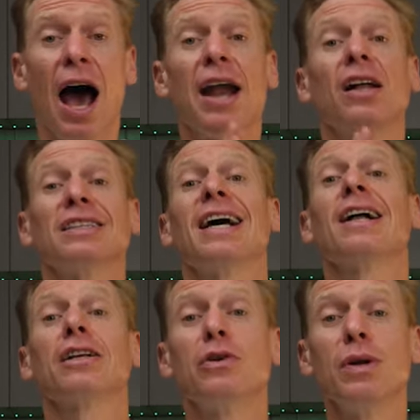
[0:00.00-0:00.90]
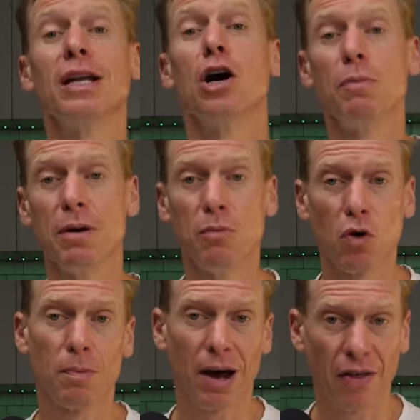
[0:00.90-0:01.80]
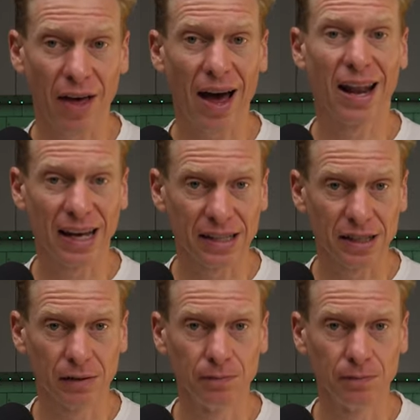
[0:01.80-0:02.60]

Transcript: and I'll tell you a little bit more about that later.